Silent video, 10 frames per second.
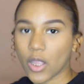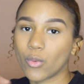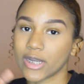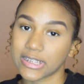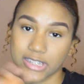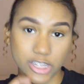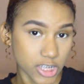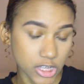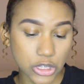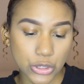what I
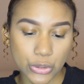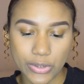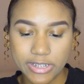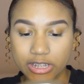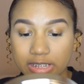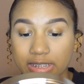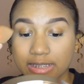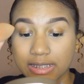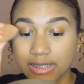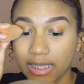suggest to do is just
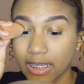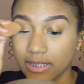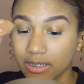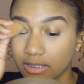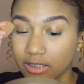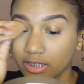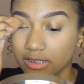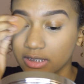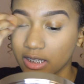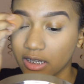like to take your
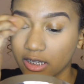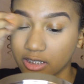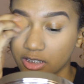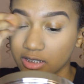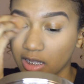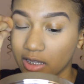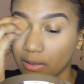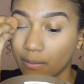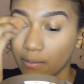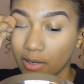concealer and just like
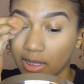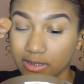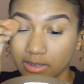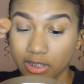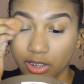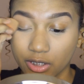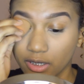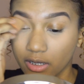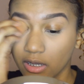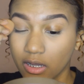blend
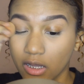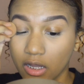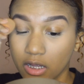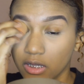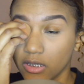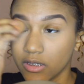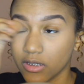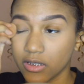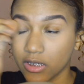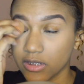here,
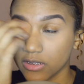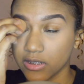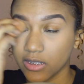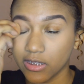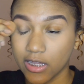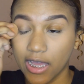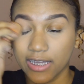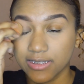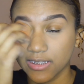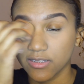because the
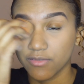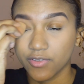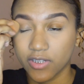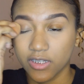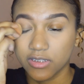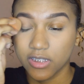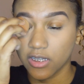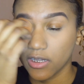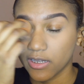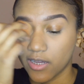excess of your
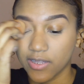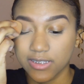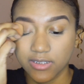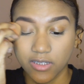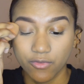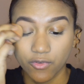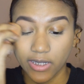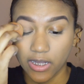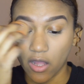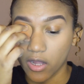concealer and all that stuff will
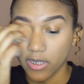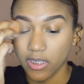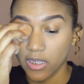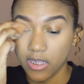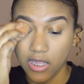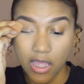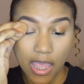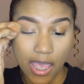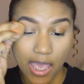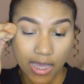get on it
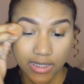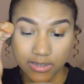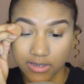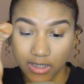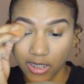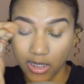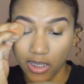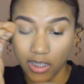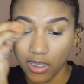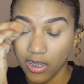and
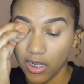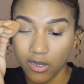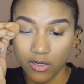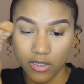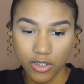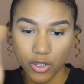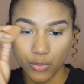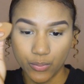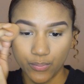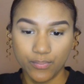it'll look
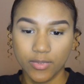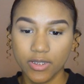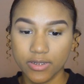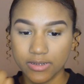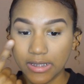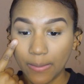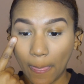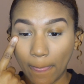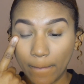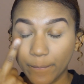cute. Look, see?
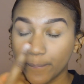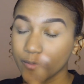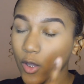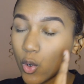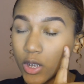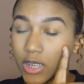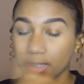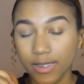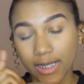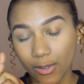
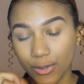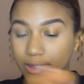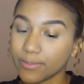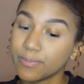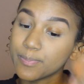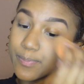Oily? Not oily.